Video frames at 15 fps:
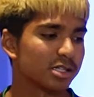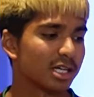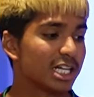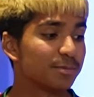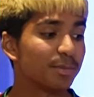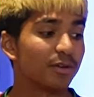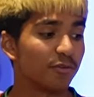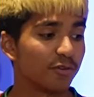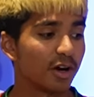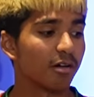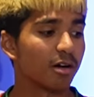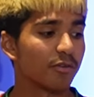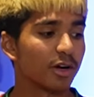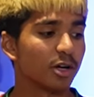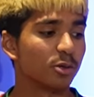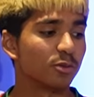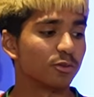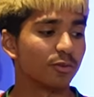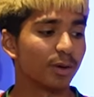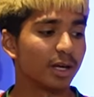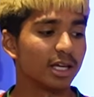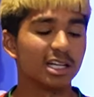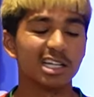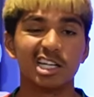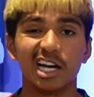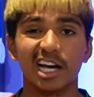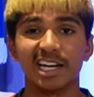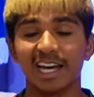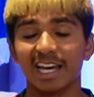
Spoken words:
So he's been very, very good for me, and